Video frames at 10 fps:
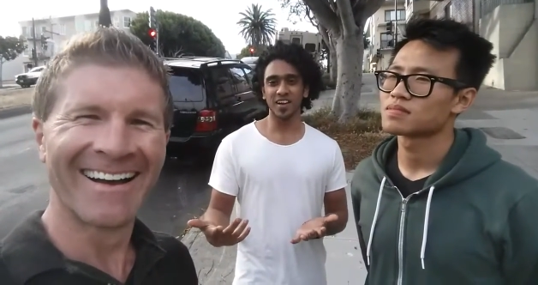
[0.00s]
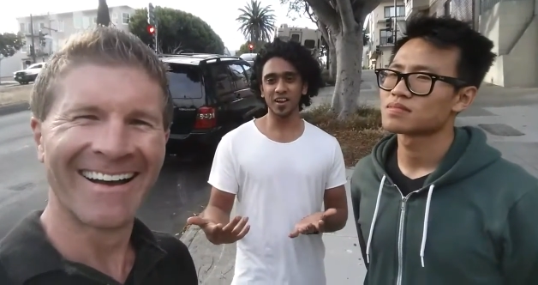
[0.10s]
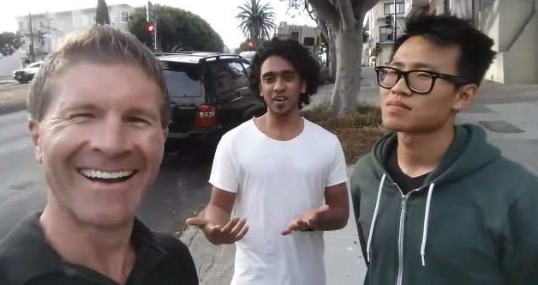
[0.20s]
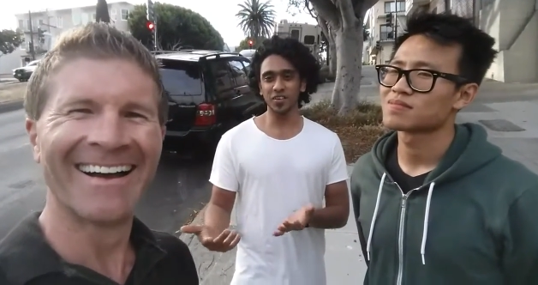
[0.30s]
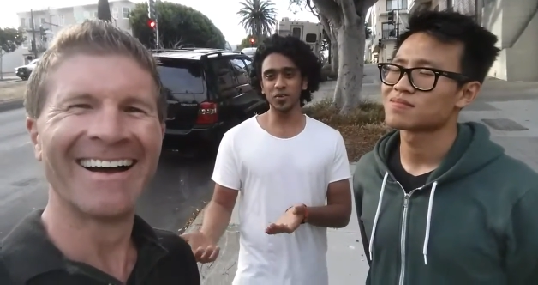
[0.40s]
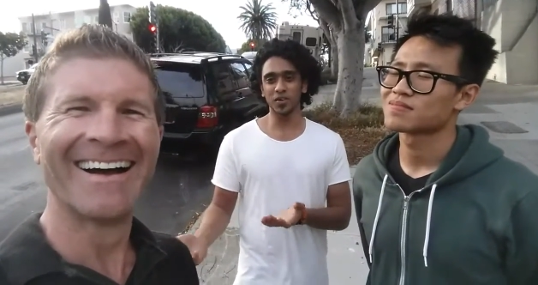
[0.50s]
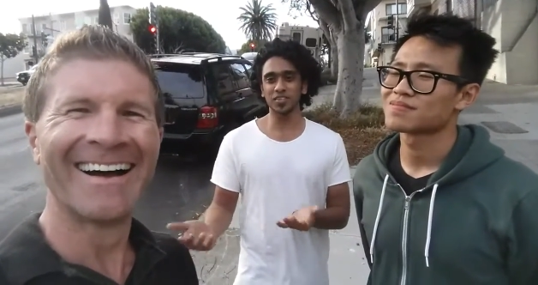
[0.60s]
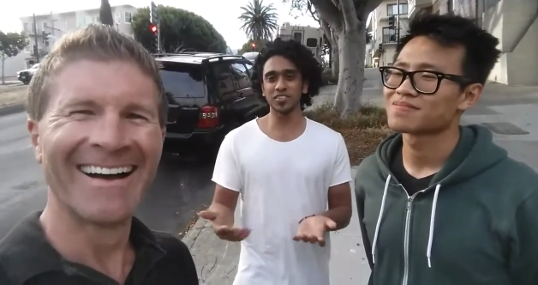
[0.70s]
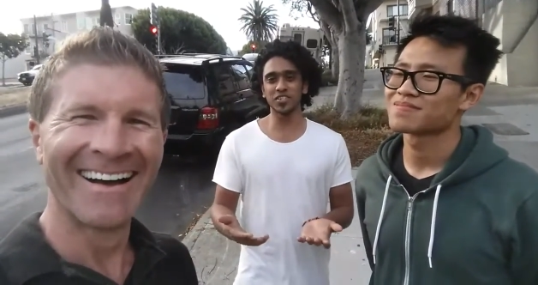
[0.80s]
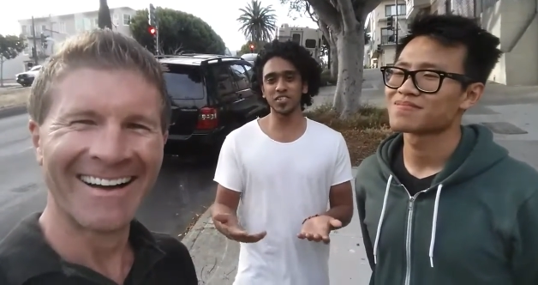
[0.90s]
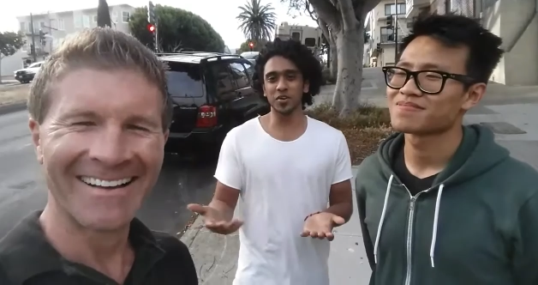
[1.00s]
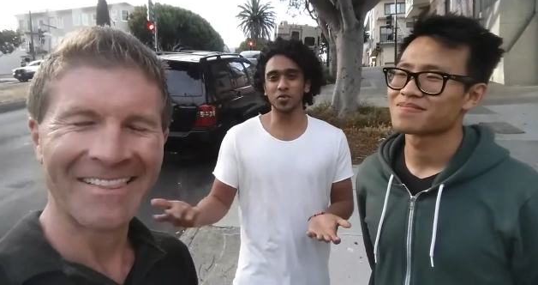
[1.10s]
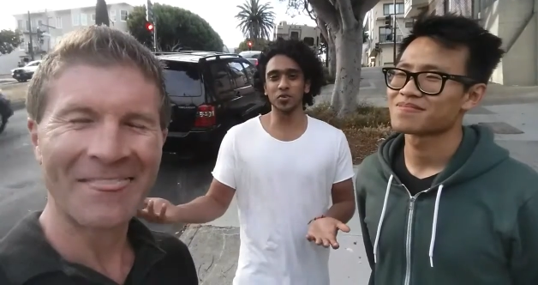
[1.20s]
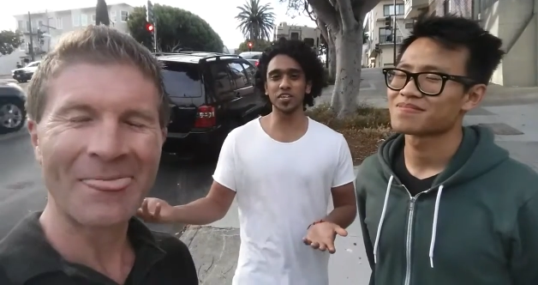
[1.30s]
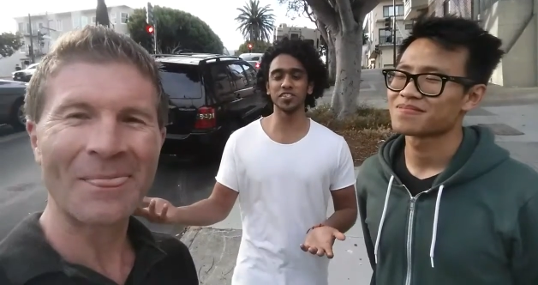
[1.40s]
Speaker 1: and you it's just
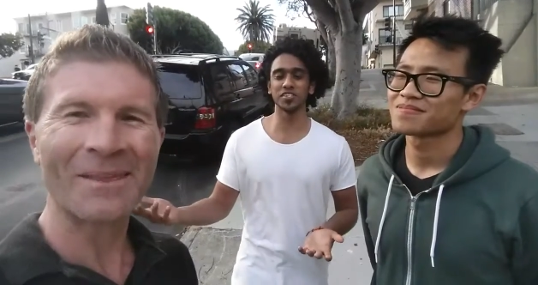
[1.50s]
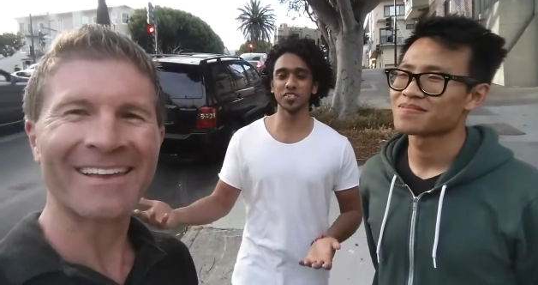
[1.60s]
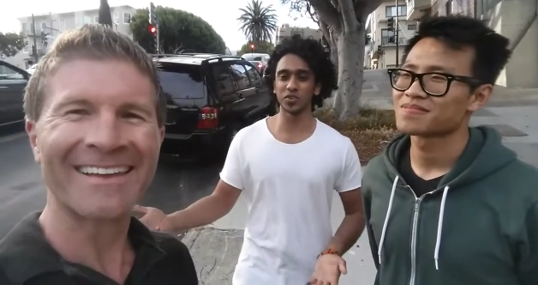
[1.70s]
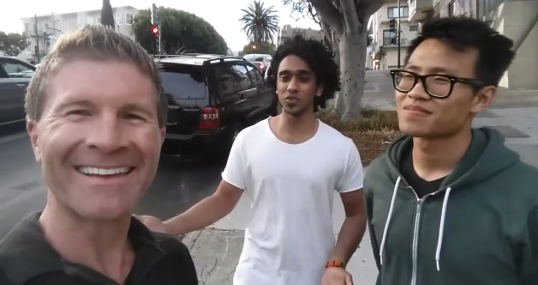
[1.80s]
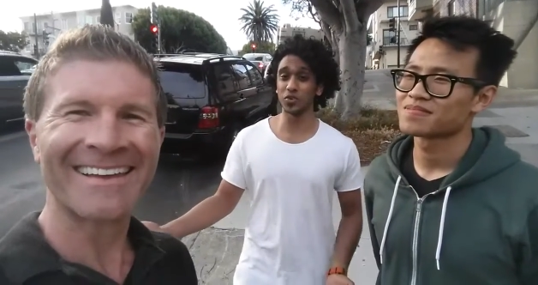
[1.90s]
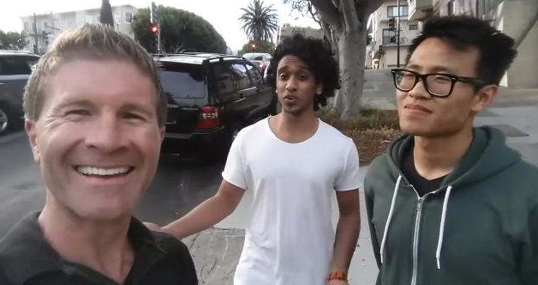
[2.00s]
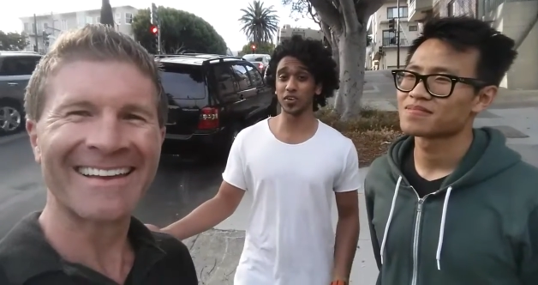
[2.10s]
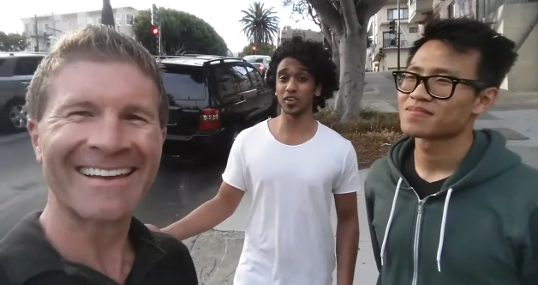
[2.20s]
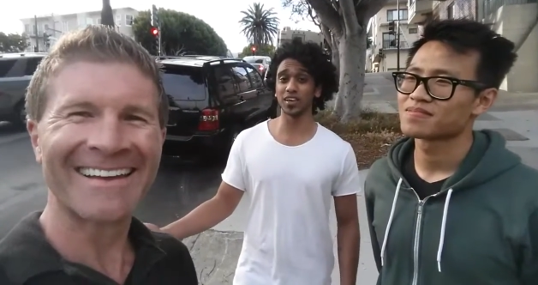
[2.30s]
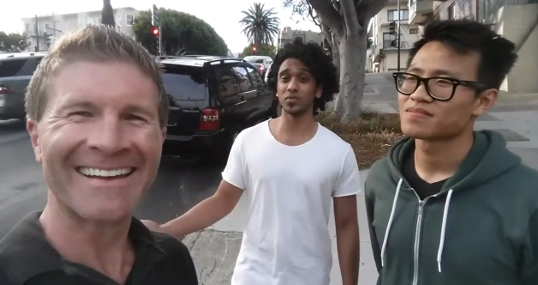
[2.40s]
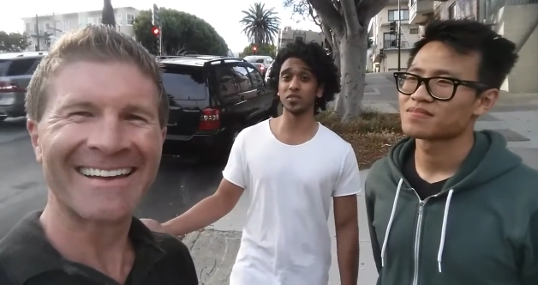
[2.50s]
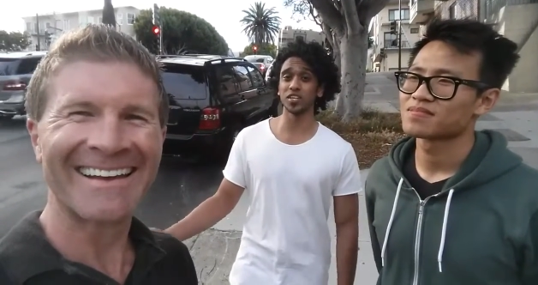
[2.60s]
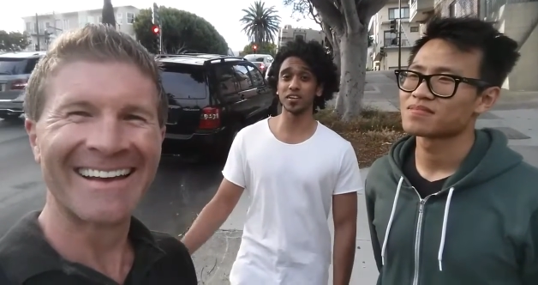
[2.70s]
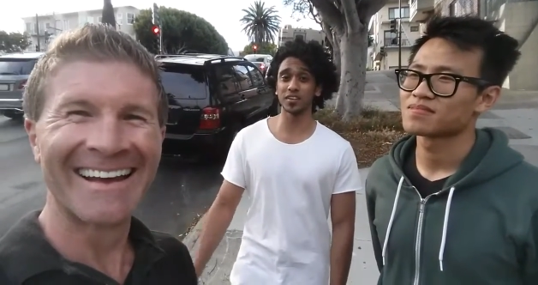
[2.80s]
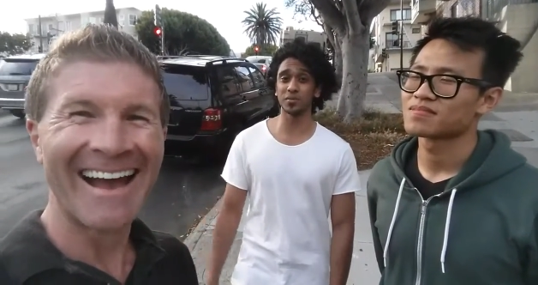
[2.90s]
outrageous so you know you're going to get
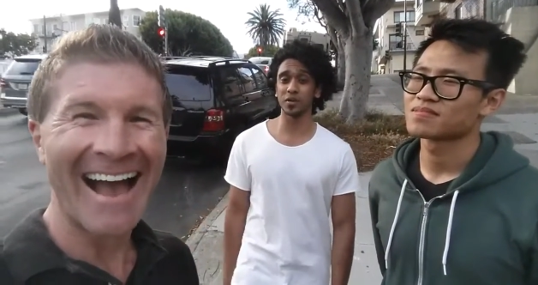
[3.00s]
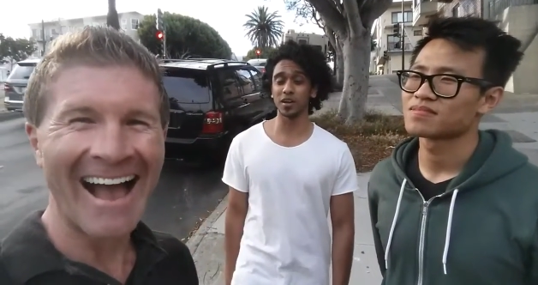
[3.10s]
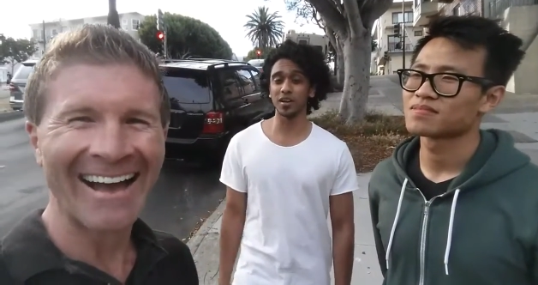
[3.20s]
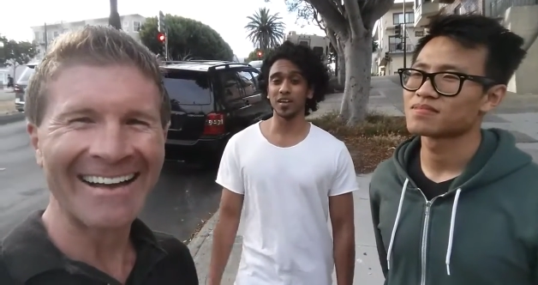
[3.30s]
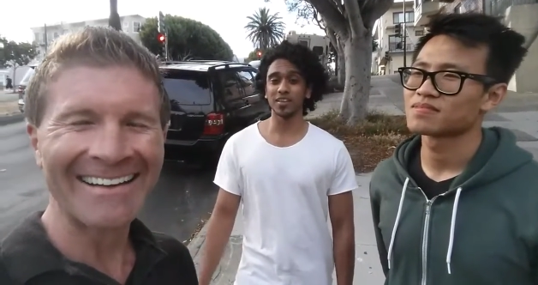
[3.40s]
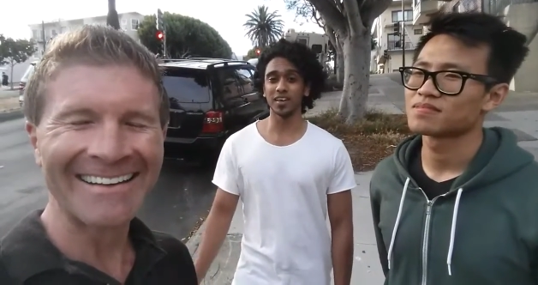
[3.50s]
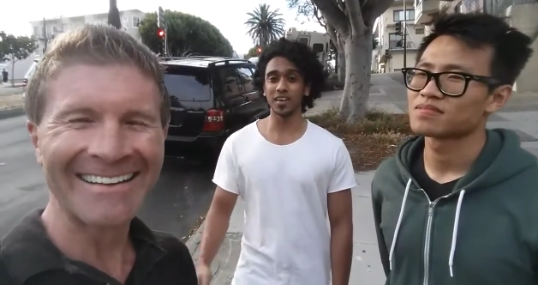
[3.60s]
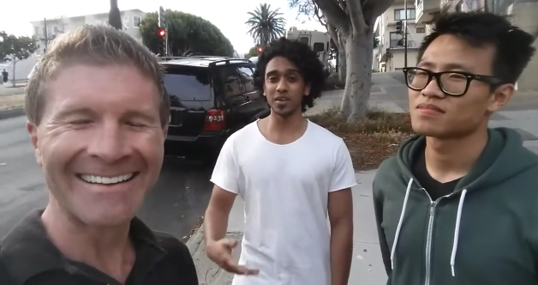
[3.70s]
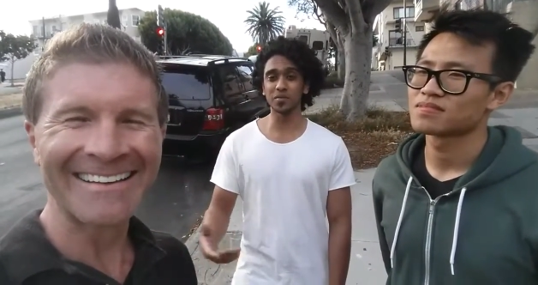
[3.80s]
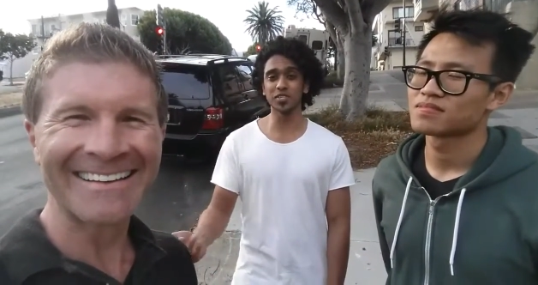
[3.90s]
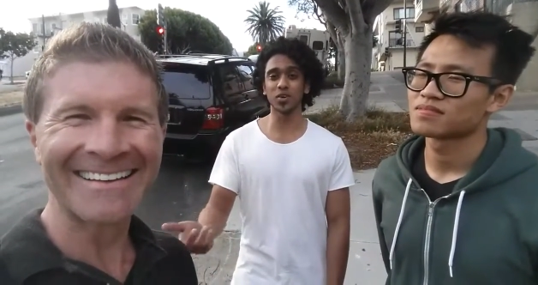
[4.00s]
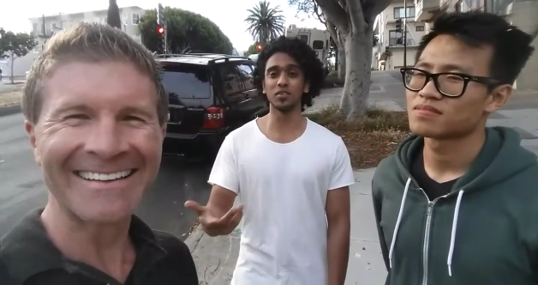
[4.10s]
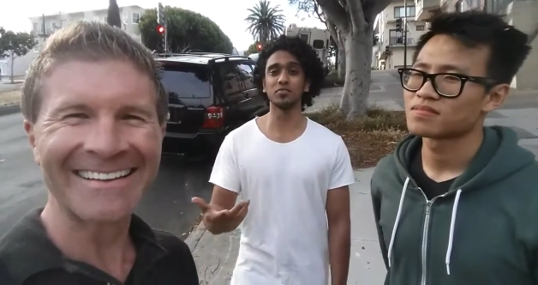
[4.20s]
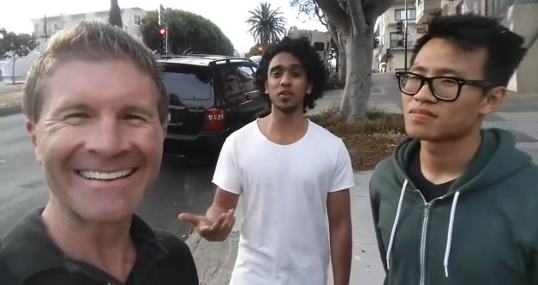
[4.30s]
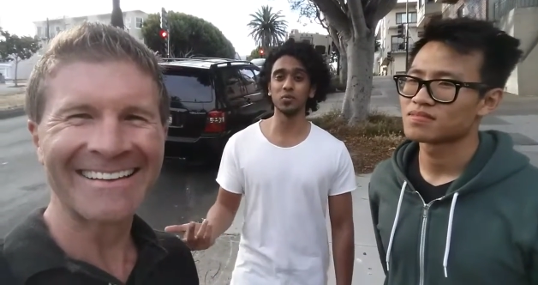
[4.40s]
rejected but the aim is
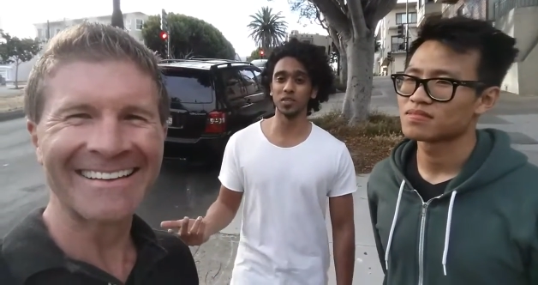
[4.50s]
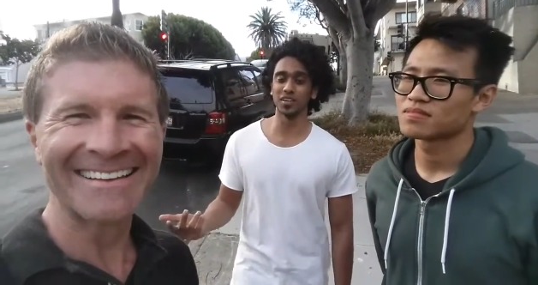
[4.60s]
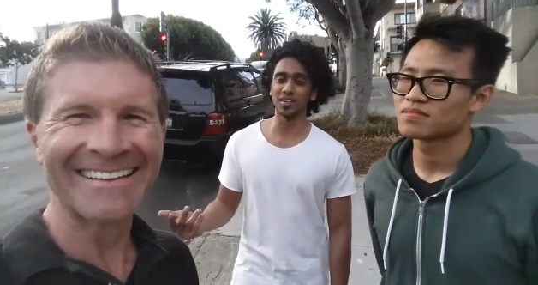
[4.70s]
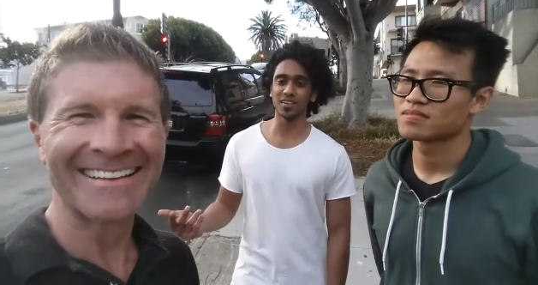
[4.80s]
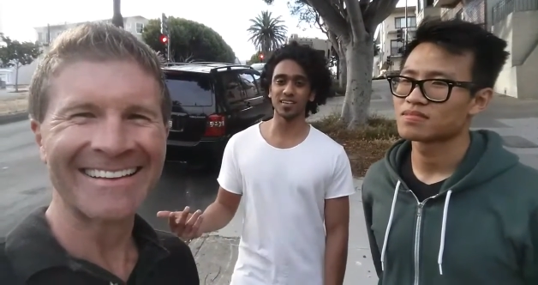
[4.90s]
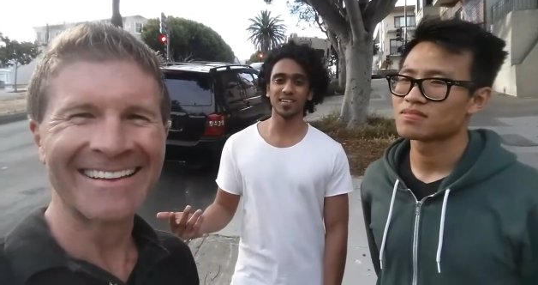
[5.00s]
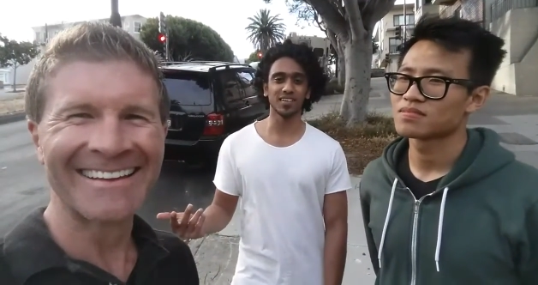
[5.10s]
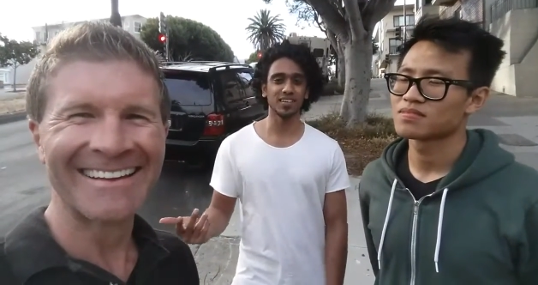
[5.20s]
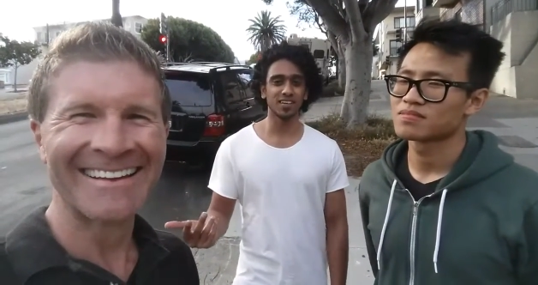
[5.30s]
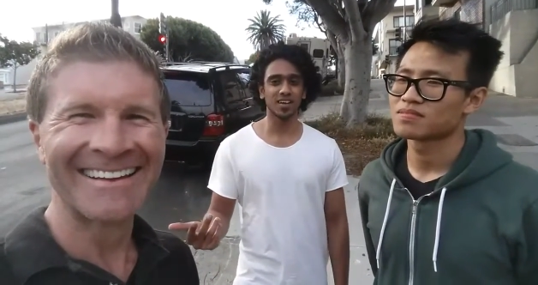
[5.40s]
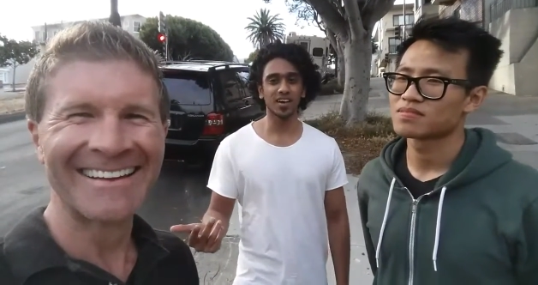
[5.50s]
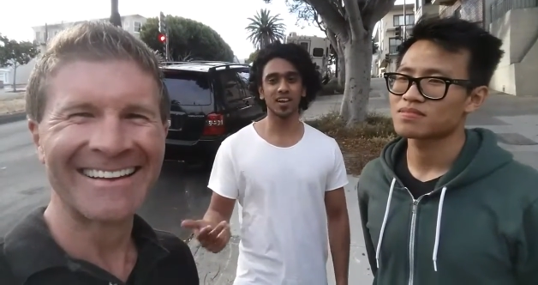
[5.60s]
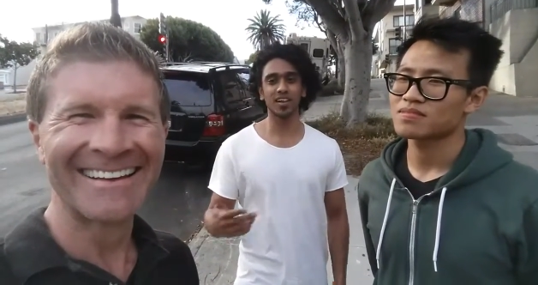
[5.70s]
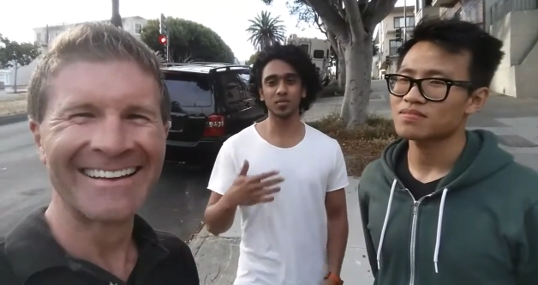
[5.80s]
to have fun with it and